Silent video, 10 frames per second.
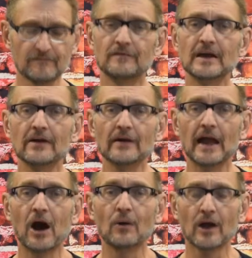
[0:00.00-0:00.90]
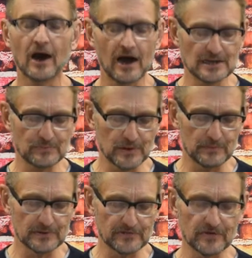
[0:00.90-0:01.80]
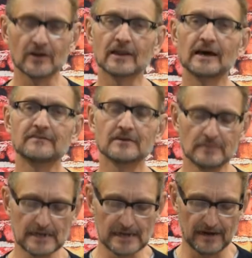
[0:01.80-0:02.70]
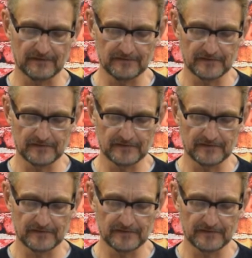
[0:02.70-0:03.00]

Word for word: Figuring out God's purpose for your life can be tough.